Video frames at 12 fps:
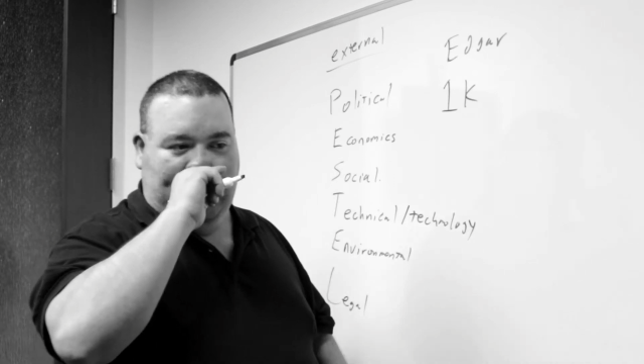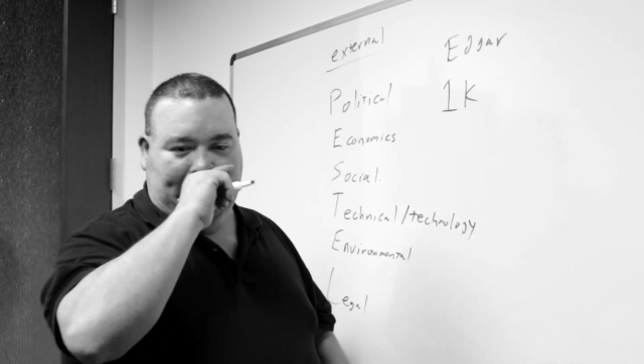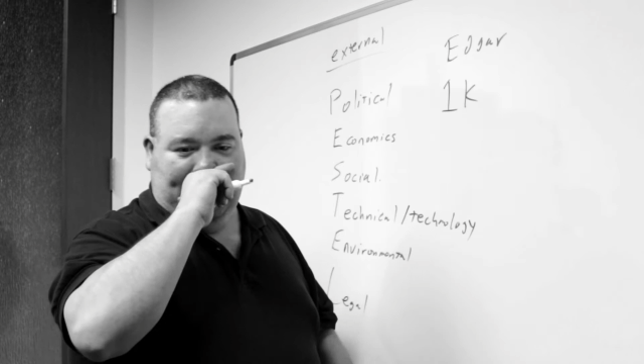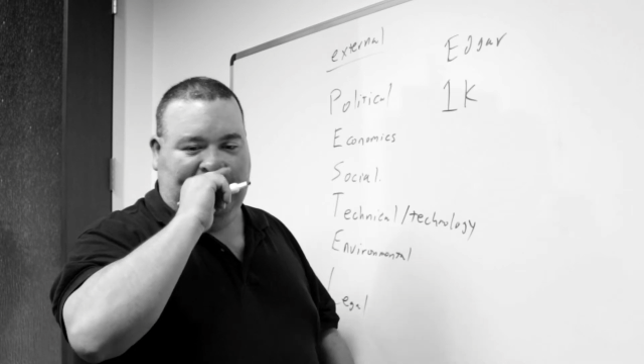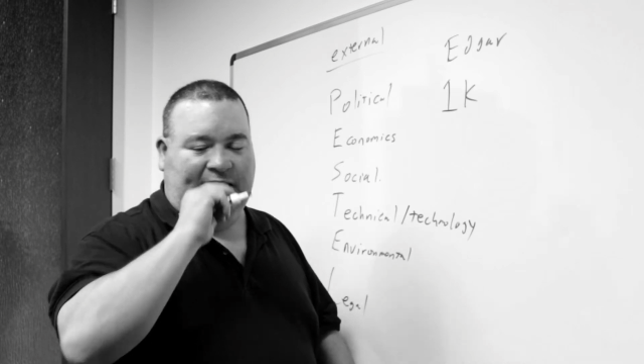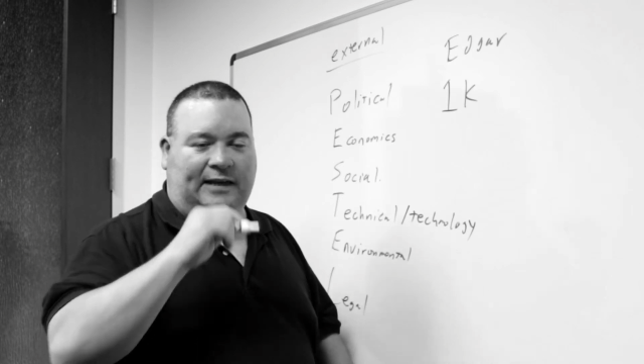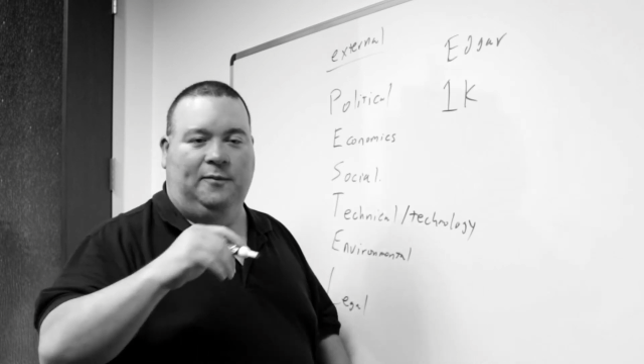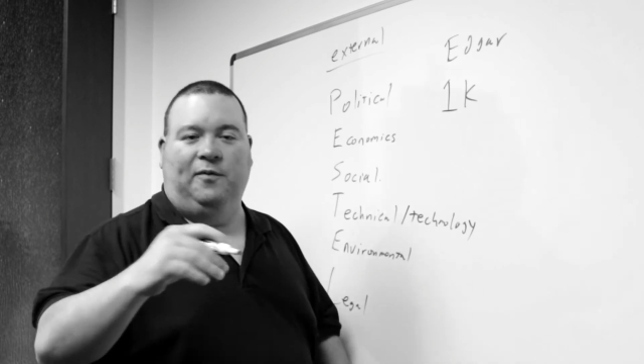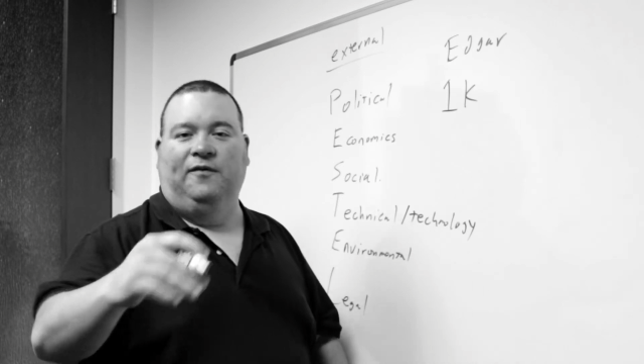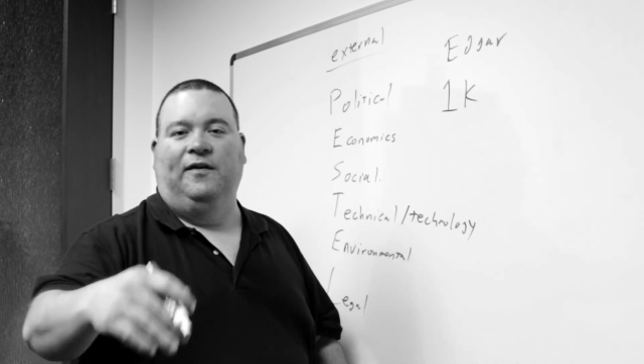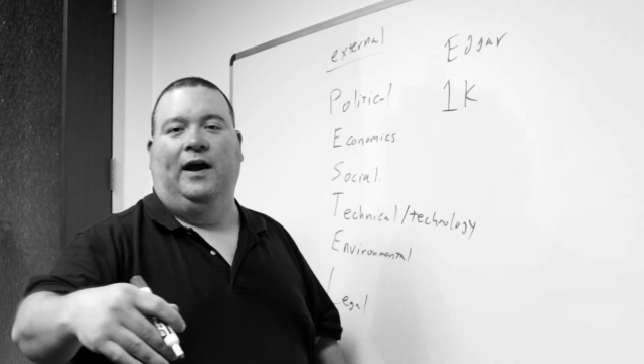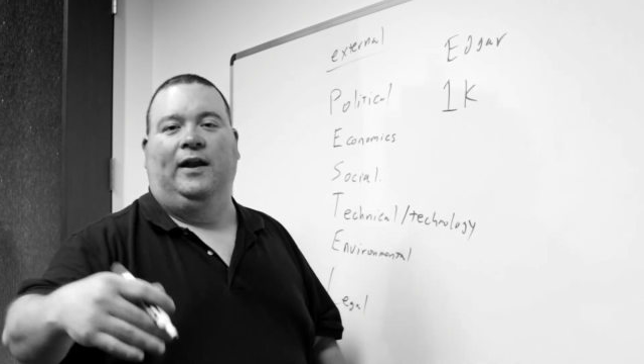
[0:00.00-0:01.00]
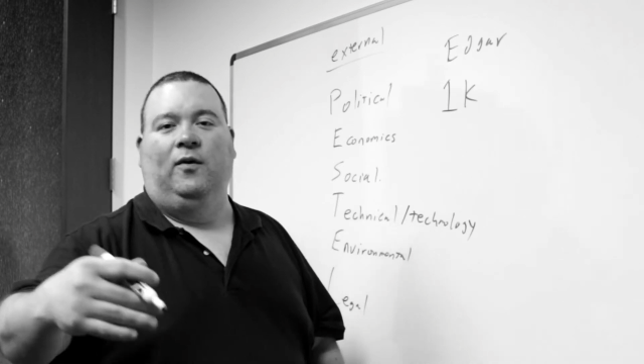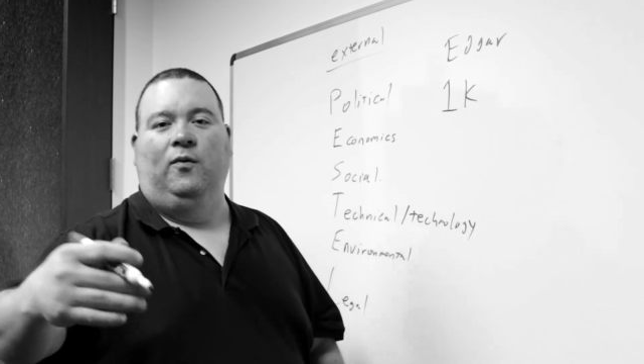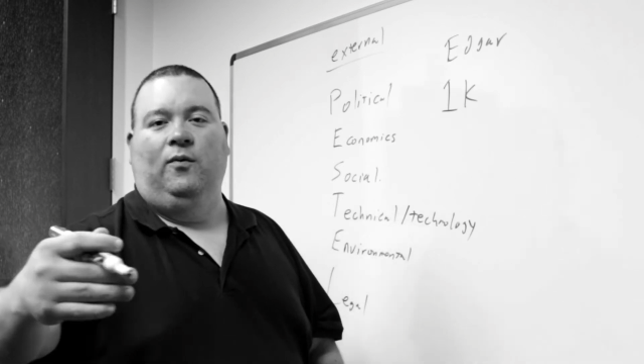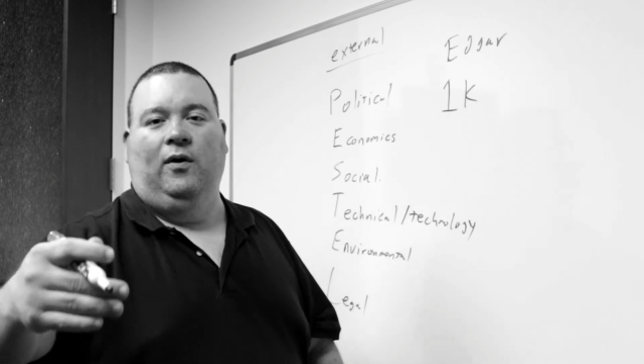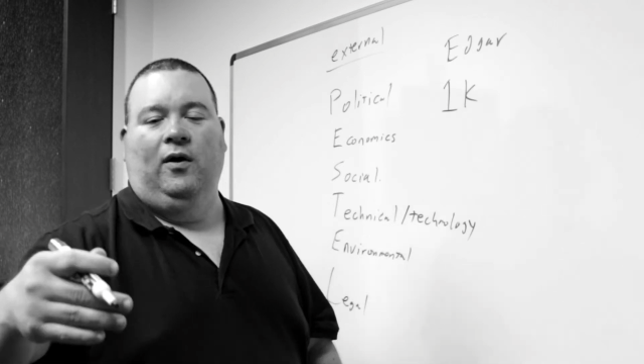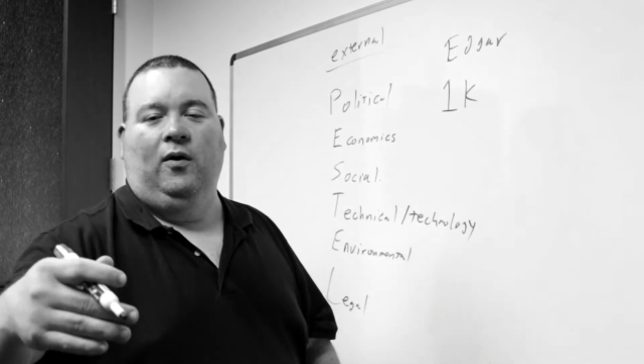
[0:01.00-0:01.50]
they need to provide
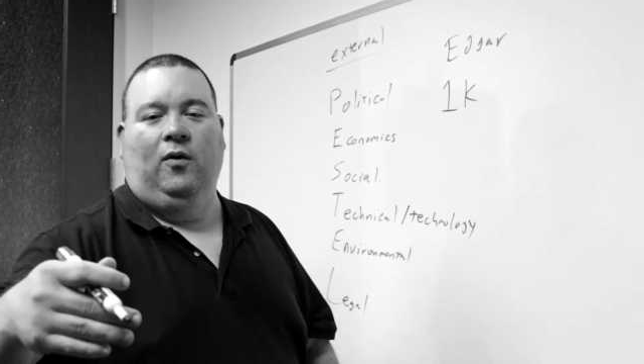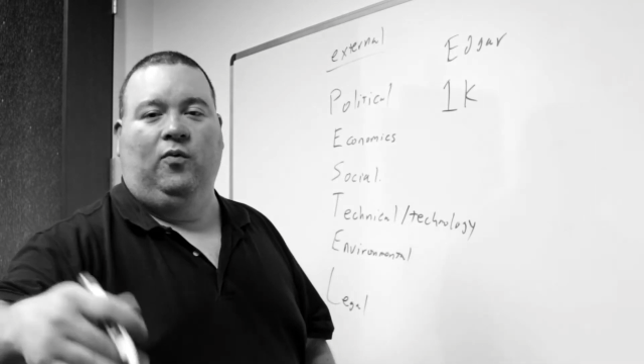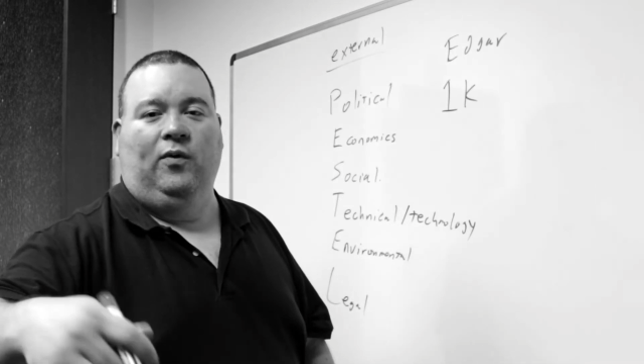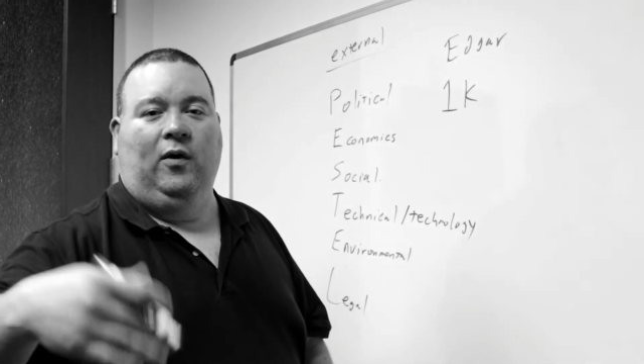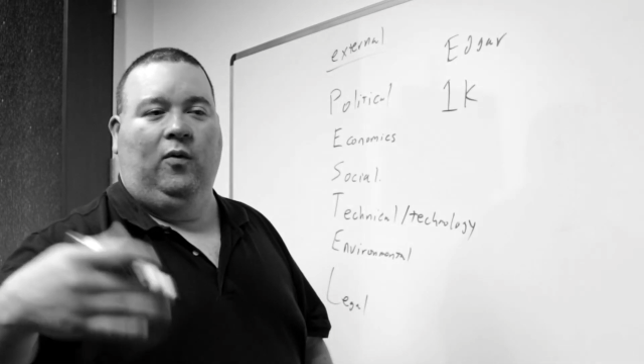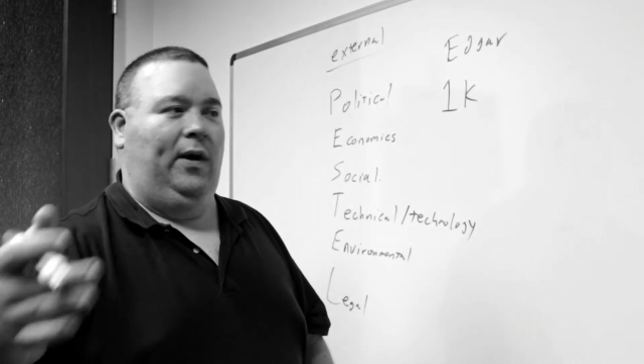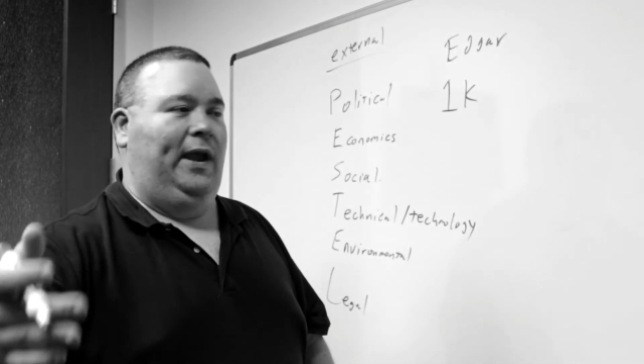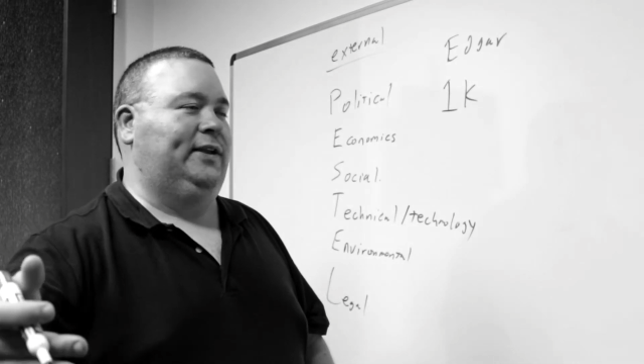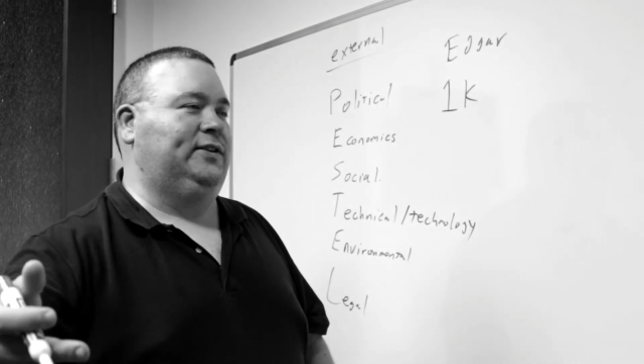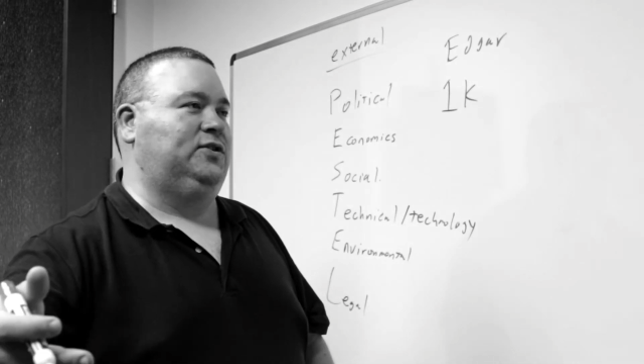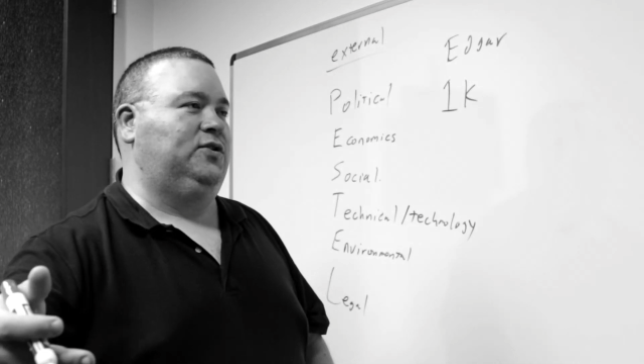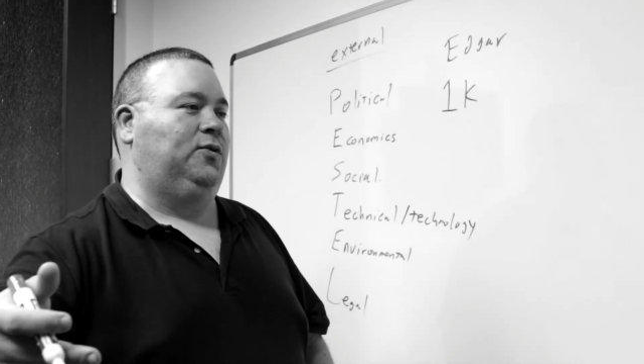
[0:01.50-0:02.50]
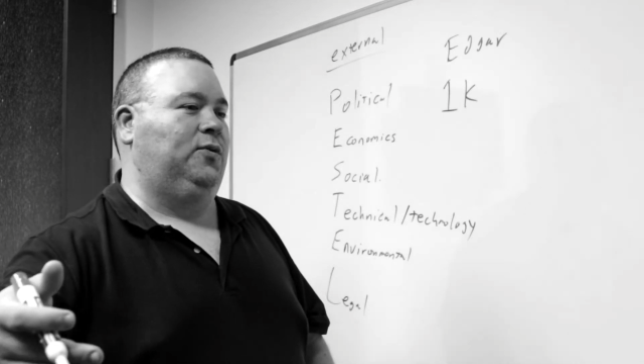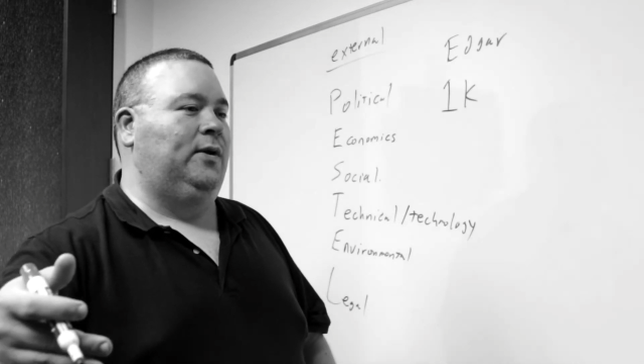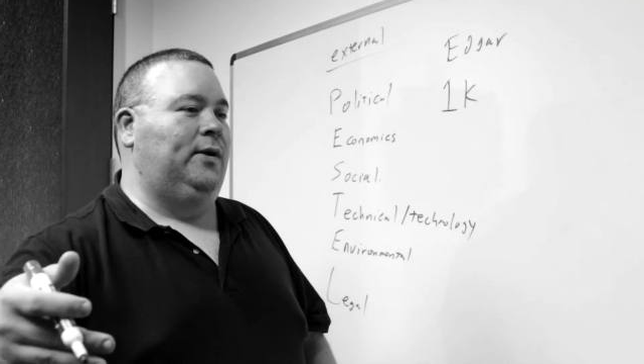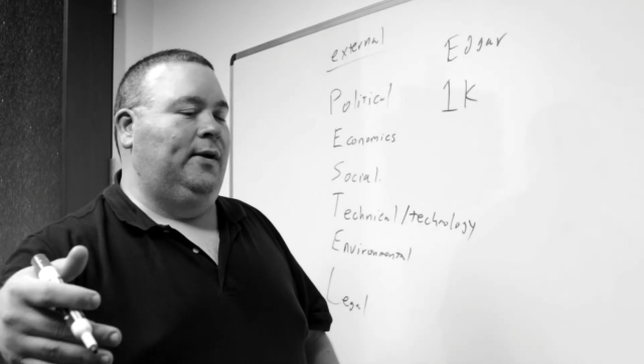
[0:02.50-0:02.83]
a way to